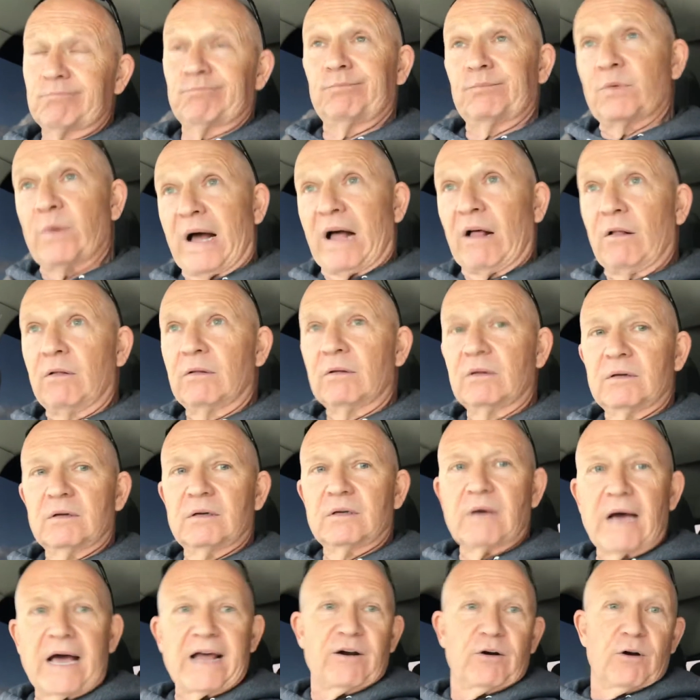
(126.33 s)
well,
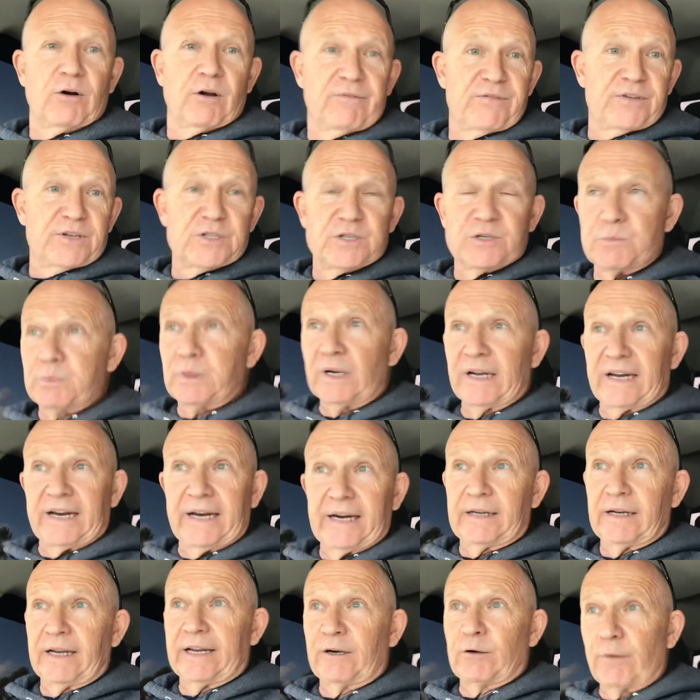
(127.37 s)
I don't know if this is
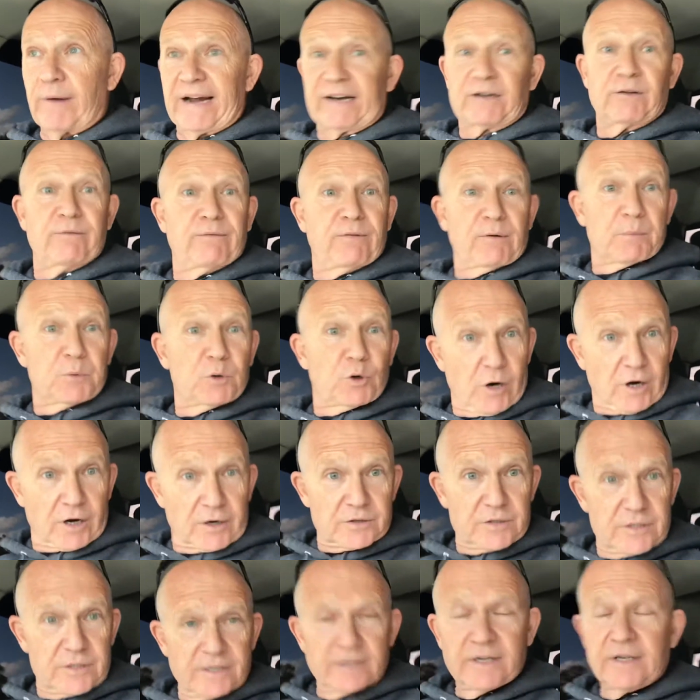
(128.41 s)
politically correct, from
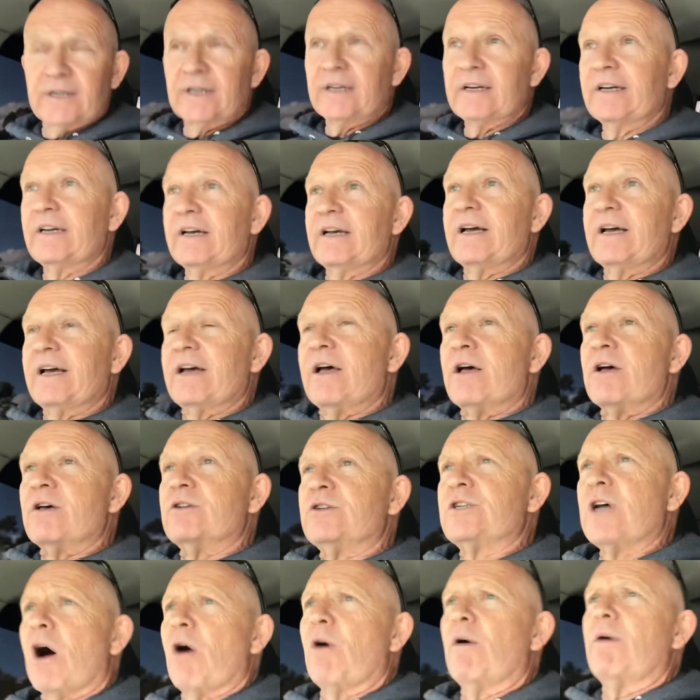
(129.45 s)
crooks.
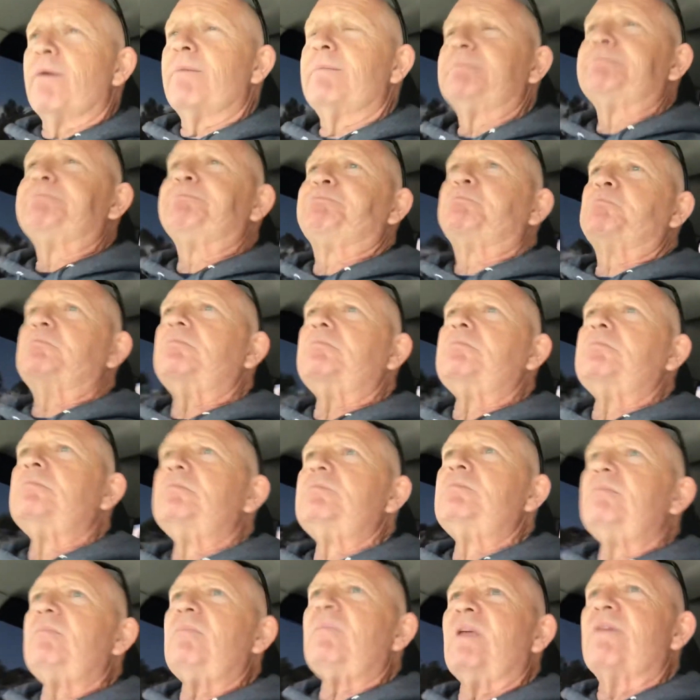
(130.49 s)
So
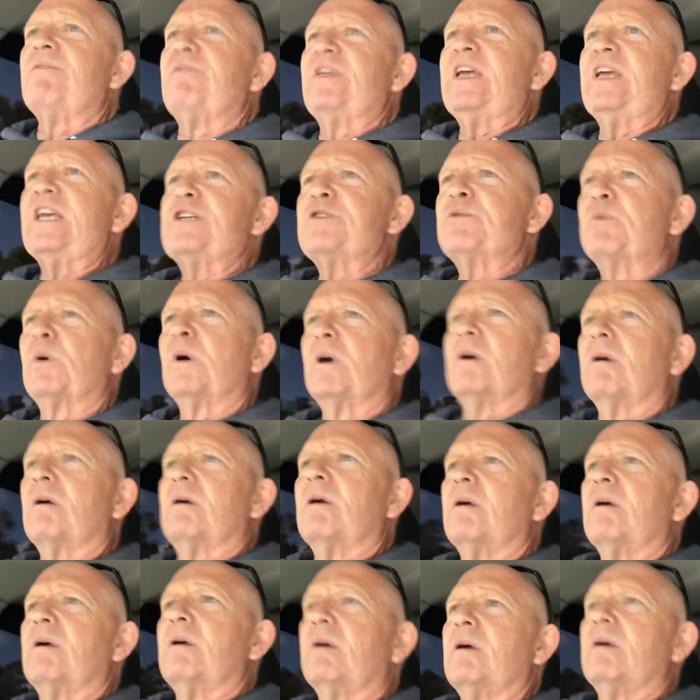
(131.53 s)
these were
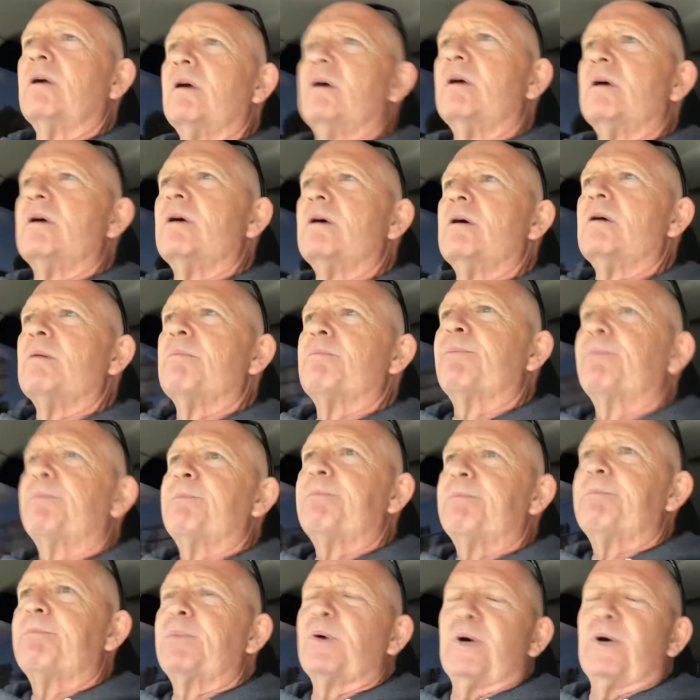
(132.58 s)

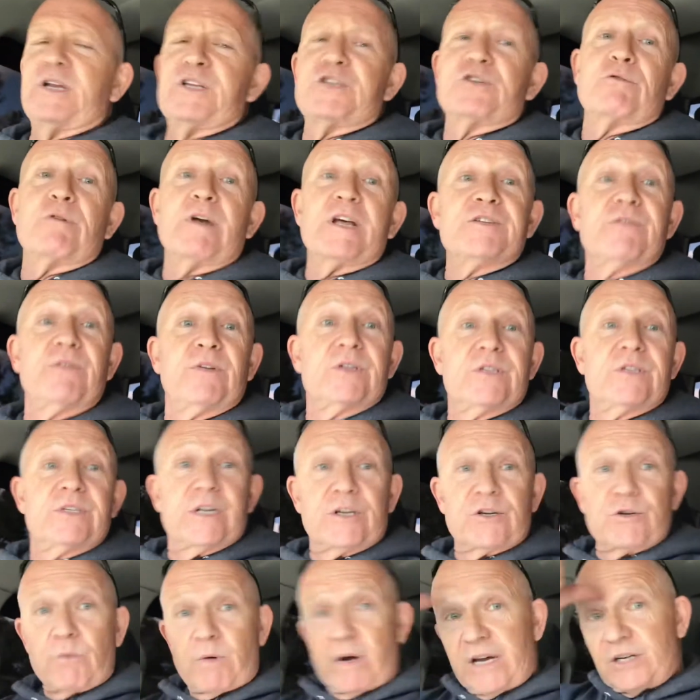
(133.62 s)
pretty stressful
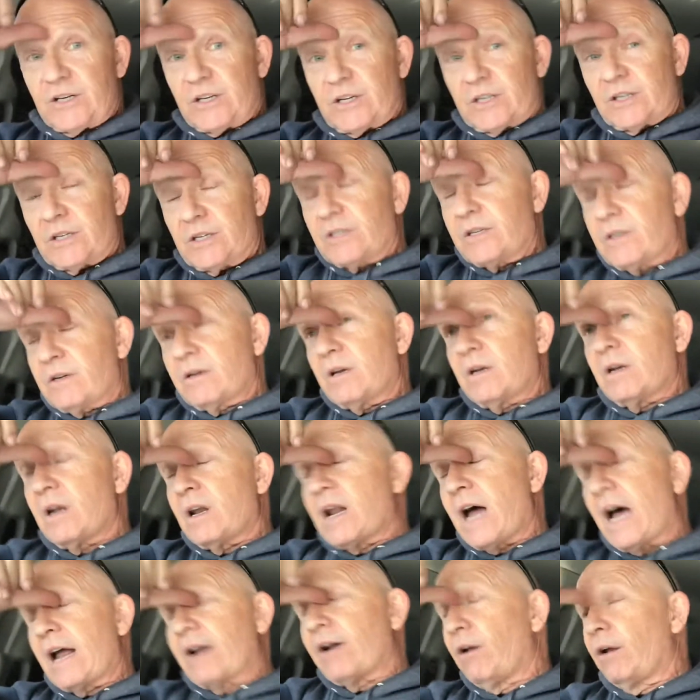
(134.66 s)
situations,
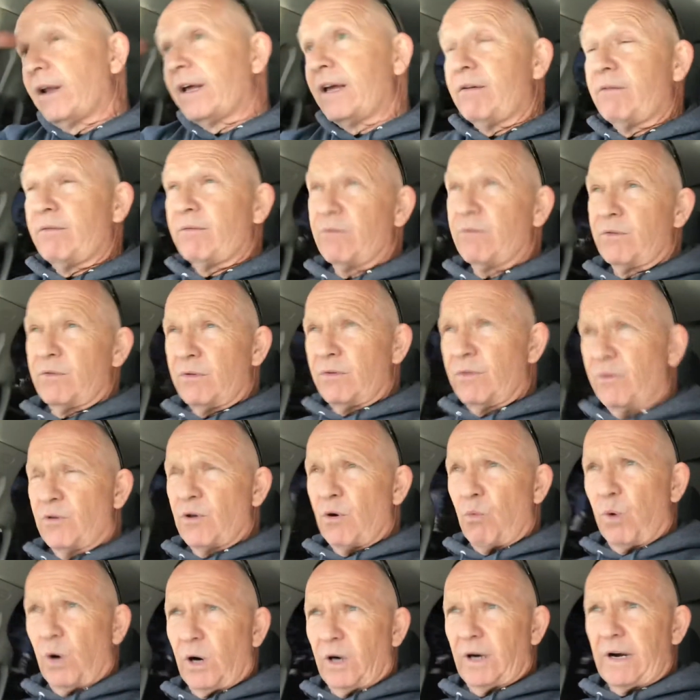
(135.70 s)
not only the
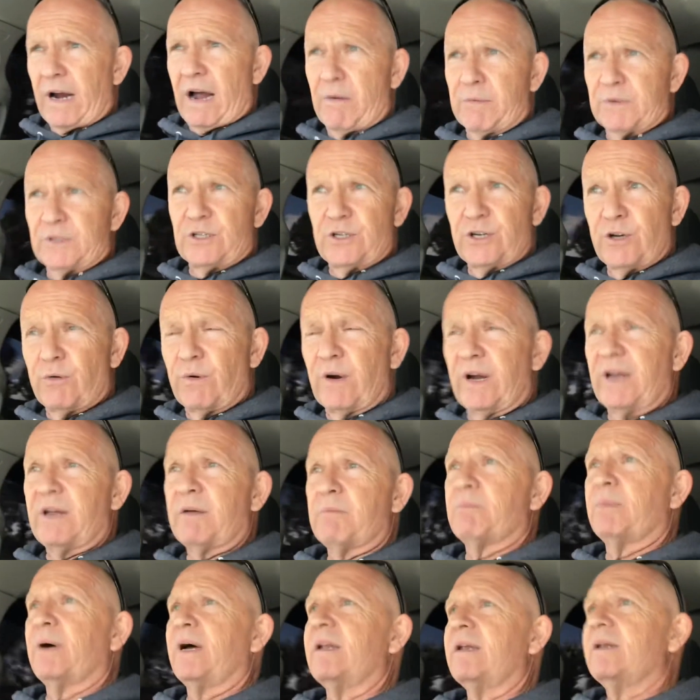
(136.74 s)
work I was doing,
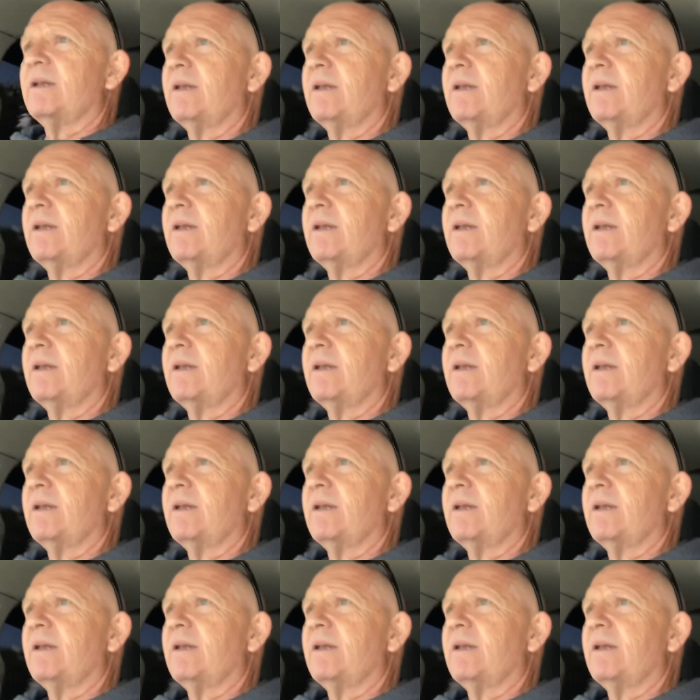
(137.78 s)
but